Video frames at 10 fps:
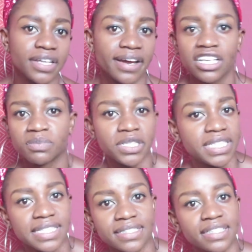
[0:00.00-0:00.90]
their
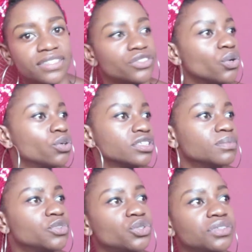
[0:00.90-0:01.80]
expertise is, or
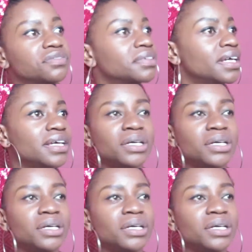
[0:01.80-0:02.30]
some sort of